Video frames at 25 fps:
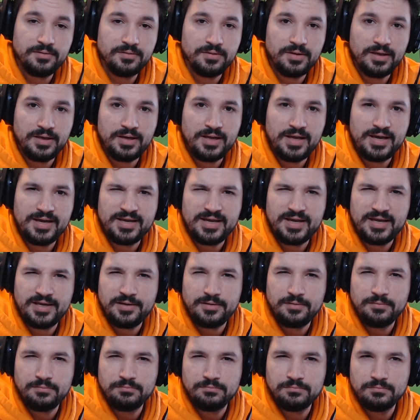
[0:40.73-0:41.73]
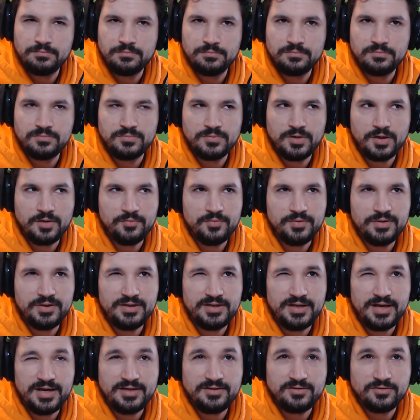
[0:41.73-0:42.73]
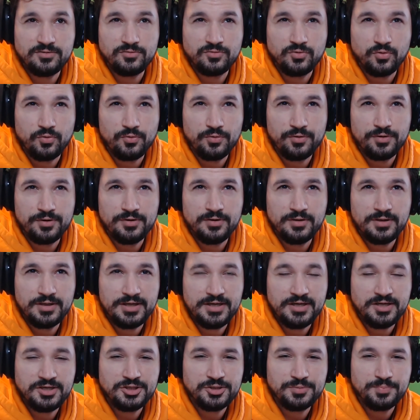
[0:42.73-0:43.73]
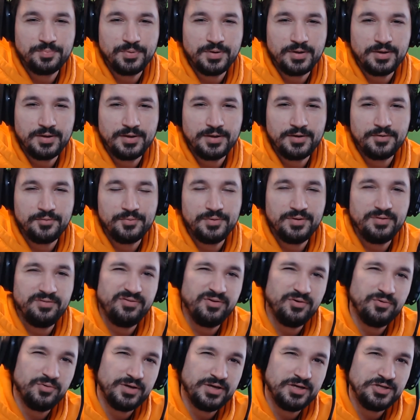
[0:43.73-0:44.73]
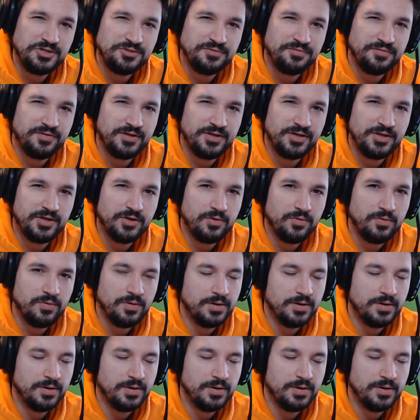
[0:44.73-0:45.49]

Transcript: get like a, not really a tutorial-ish, but a review-ish video.